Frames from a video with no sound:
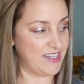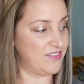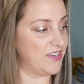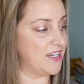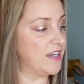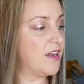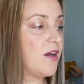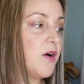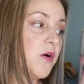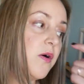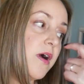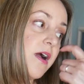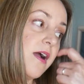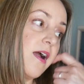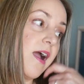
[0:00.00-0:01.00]
even
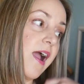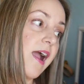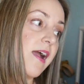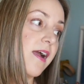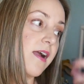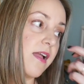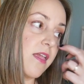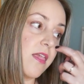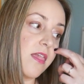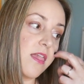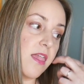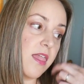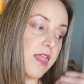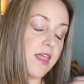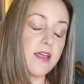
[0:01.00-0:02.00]
know.
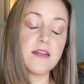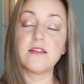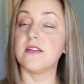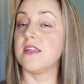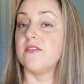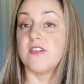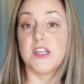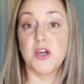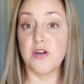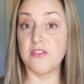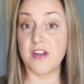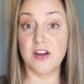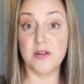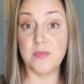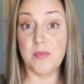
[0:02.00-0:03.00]
I don't even know
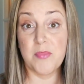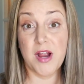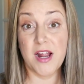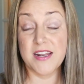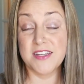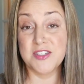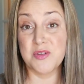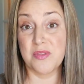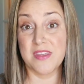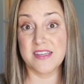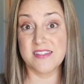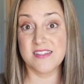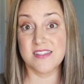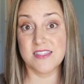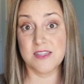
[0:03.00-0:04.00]
if I remember how to do
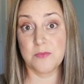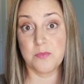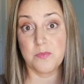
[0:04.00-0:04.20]
this.